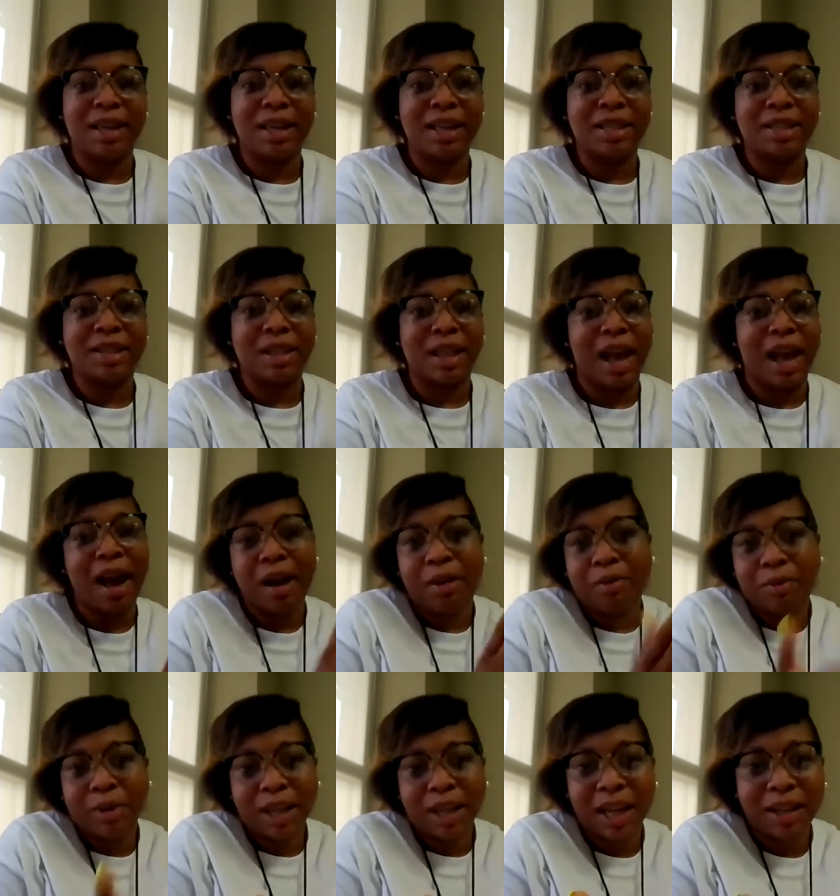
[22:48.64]
Because
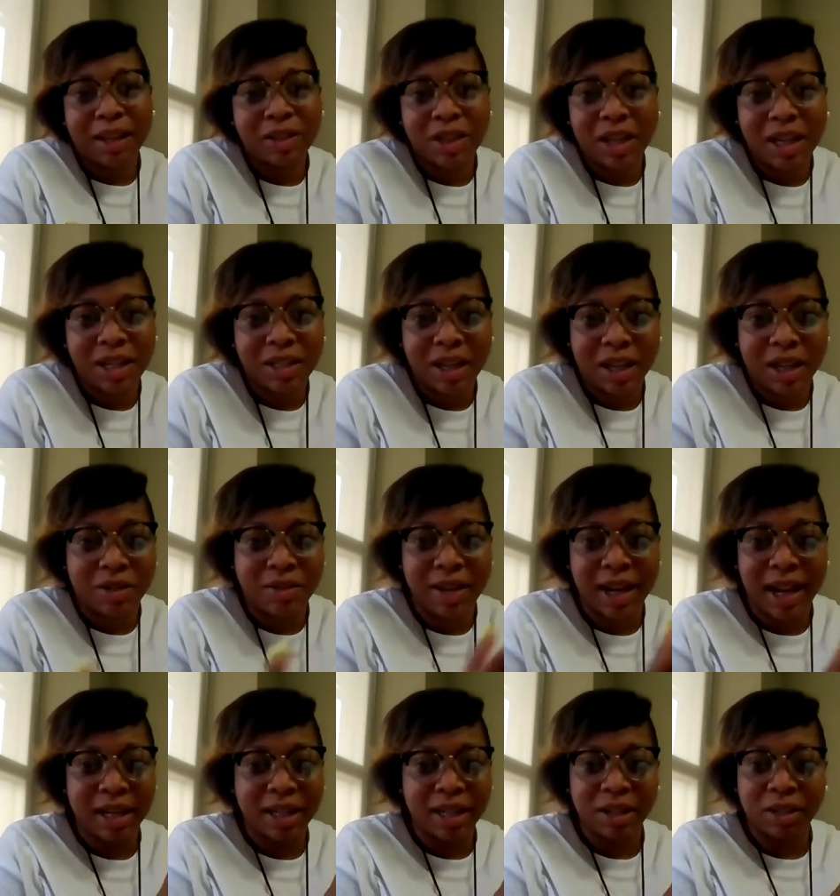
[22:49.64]
we can't change how you
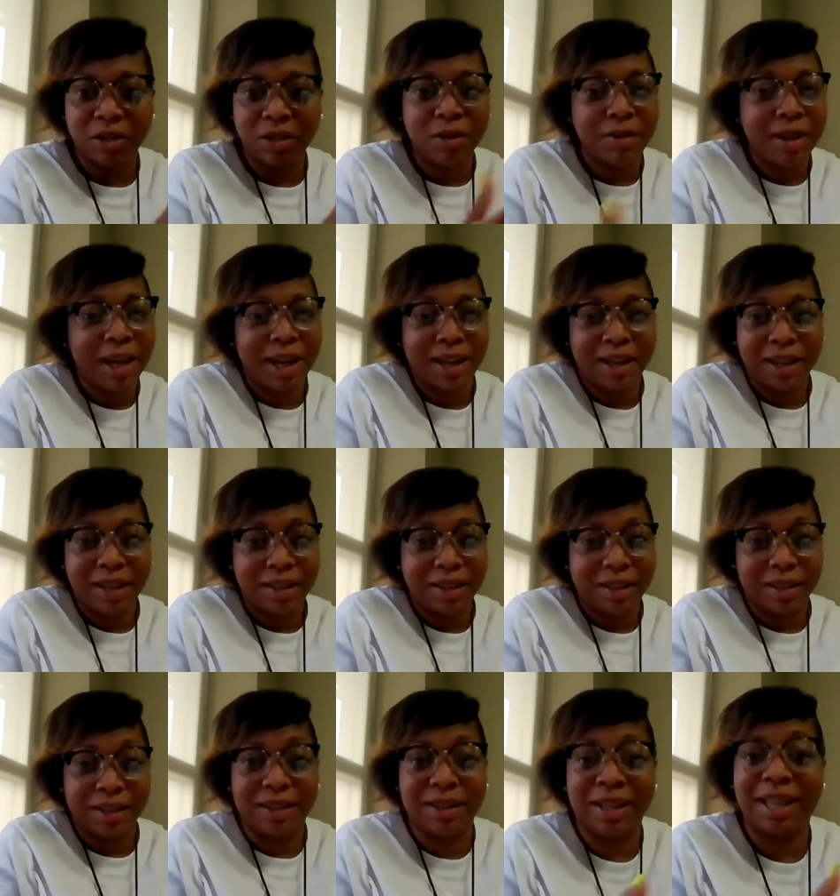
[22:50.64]
got here. You can't
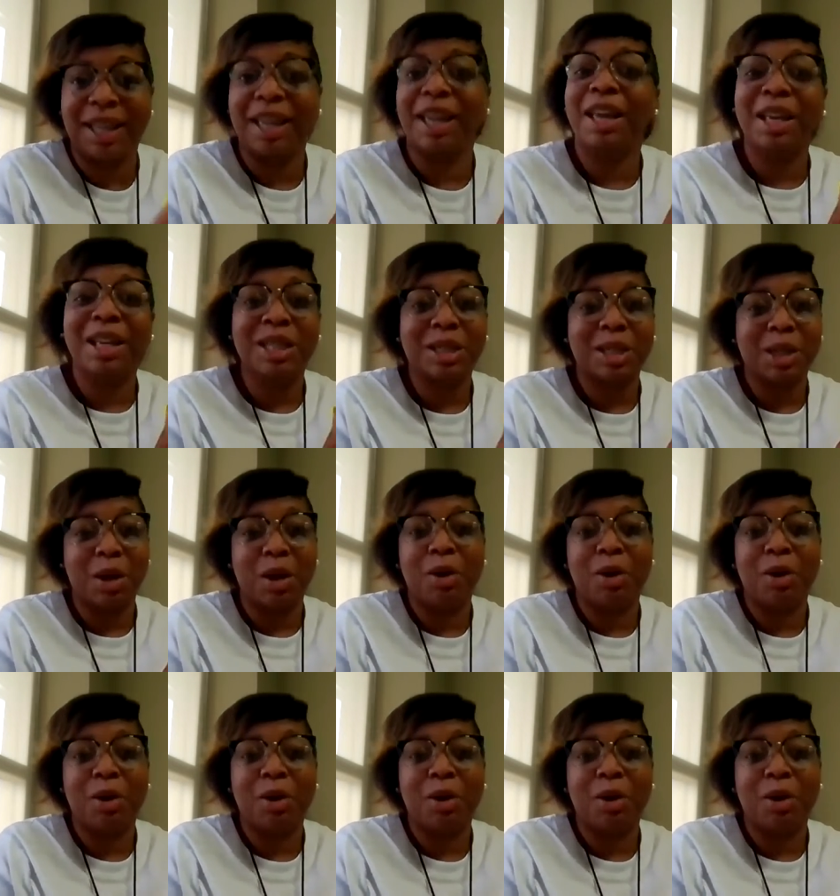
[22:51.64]
either. So